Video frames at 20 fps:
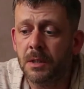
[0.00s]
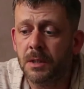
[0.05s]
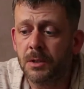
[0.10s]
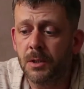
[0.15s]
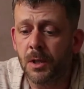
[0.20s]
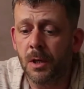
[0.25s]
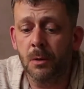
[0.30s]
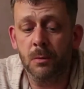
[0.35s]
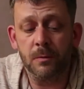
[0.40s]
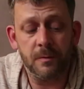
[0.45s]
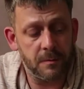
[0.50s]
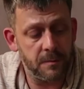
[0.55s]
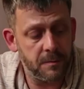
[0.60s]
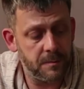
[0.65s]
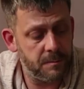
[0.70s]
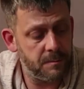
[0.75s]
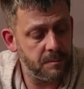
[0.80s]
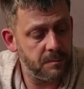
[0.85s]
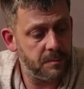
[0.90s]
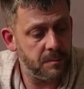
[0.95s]
So
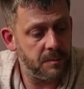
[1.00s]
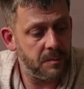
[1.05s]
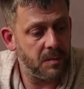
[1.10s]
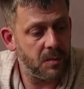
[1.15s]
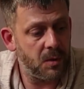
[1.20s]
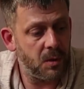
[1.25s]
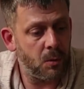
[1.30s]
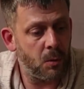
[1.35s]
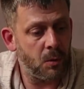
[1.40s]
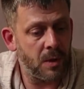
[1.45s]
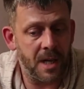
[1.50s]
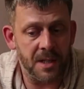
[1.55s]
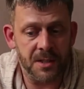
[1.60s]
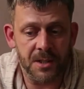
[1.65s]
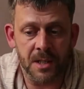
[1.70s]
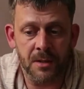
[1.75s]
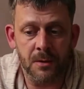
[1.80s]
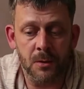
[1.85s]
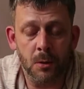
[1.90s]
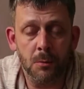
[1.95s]
all that
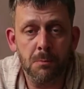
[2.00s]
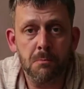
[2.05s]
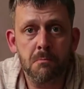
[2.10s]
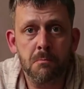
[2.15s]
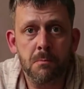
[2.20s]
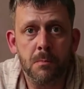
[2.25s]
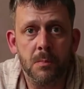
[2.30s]
said and done,